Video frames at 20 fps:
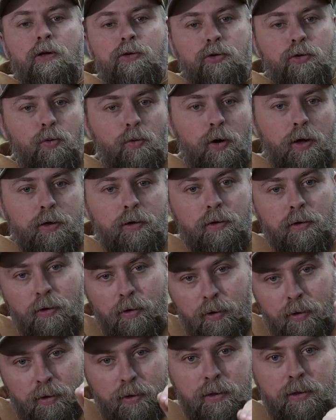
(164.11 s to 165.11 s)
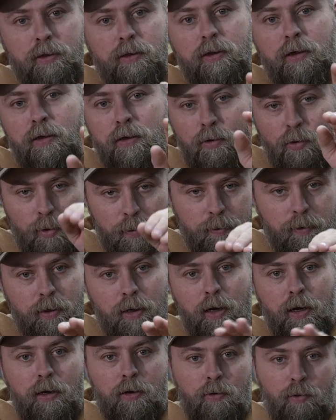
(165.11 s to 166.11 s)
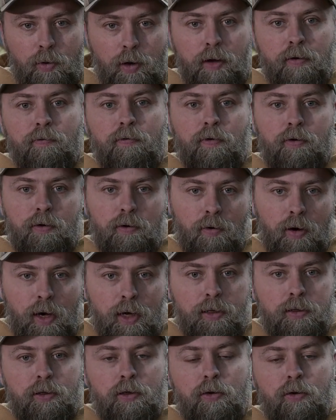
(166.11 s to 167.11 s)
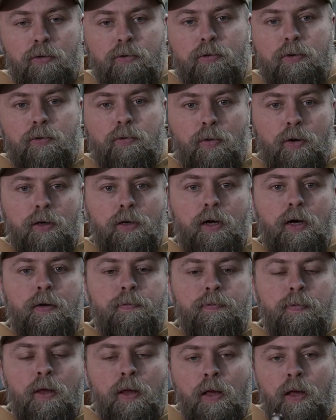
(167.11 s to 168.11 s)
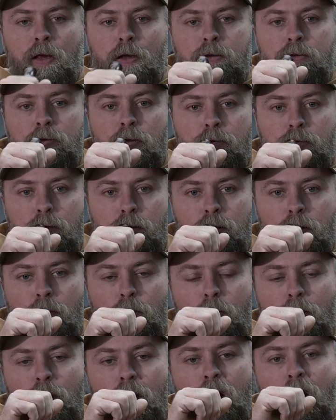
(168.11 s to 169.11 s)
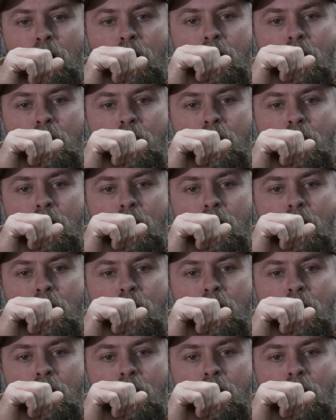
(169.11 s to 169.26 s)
So while you're learning, this is going to go up and down and waver and go high-toned and whatnot. So you're going to want to